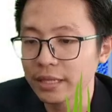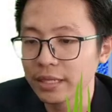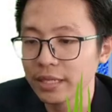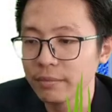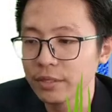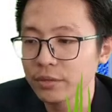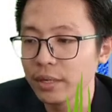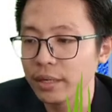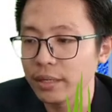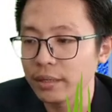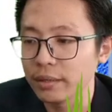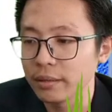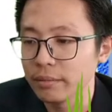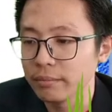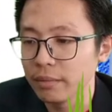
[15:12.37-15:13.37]
means what?
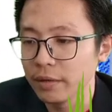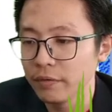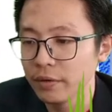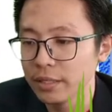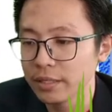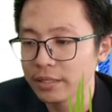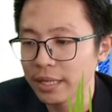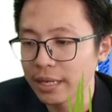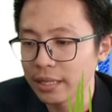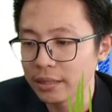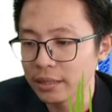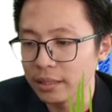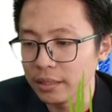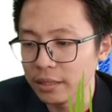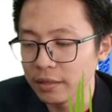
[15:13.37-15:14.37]
My V is
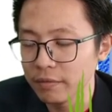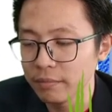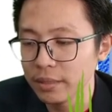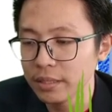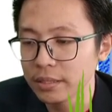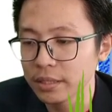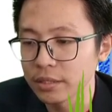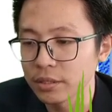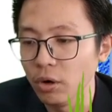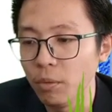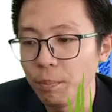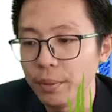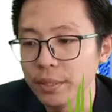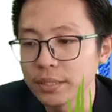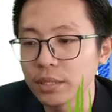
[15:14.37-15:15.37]
negative means it's
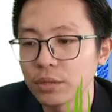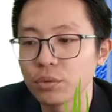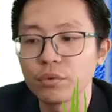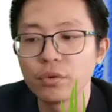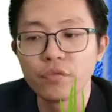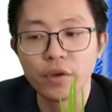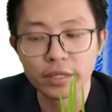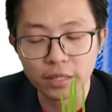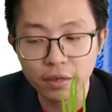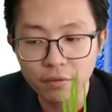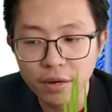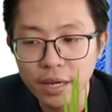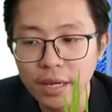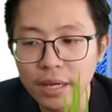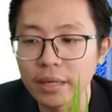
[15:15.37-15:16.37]
opposite to refracted
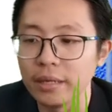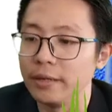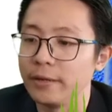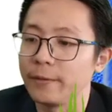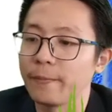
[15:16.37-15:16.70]
ray.